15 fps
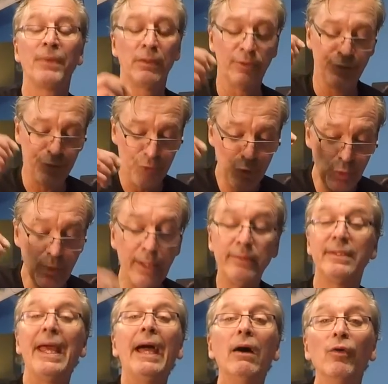the two
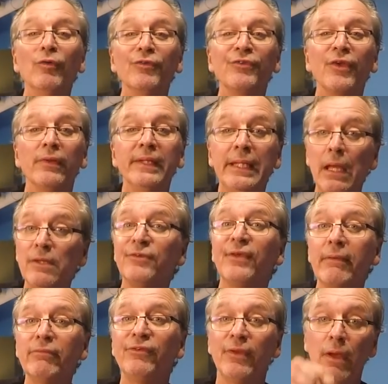downs on the
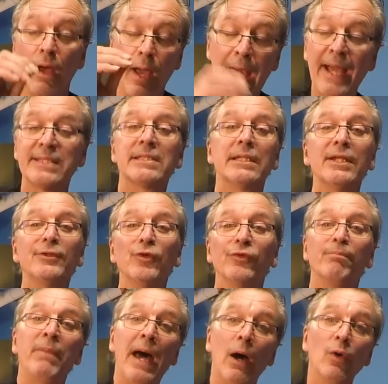A7s, accenting those
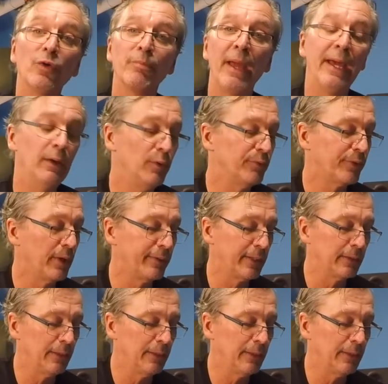pound, pound kind of thing.